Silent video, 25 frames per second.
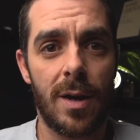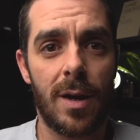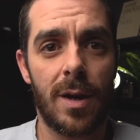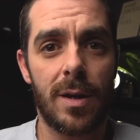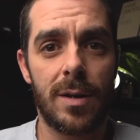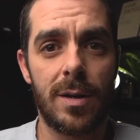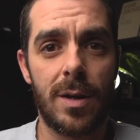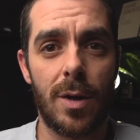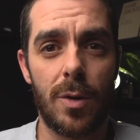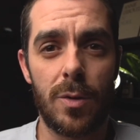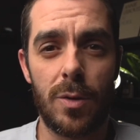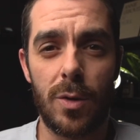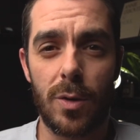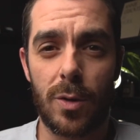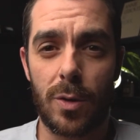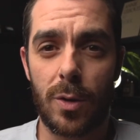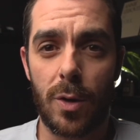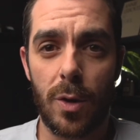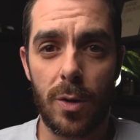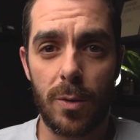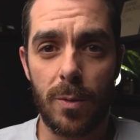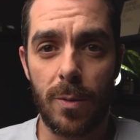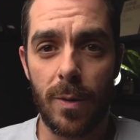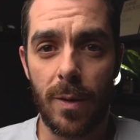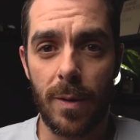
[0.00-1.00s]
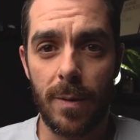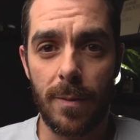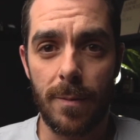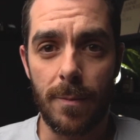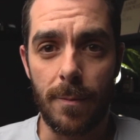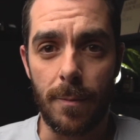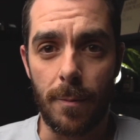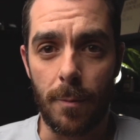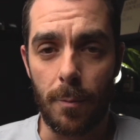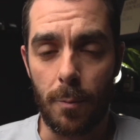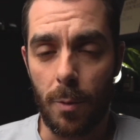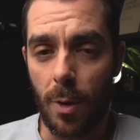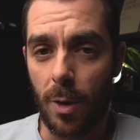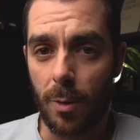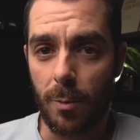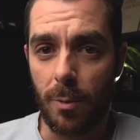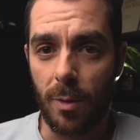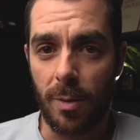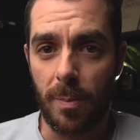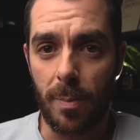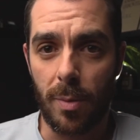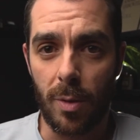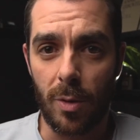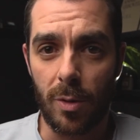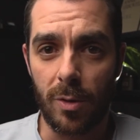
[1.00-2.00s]
Now you could work
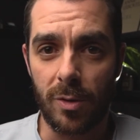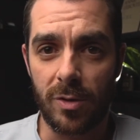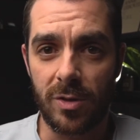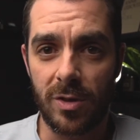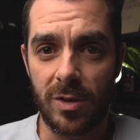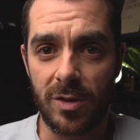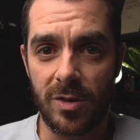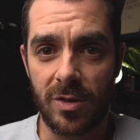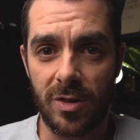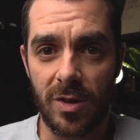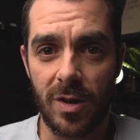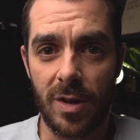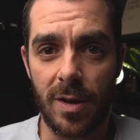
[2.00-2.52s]
with proxies,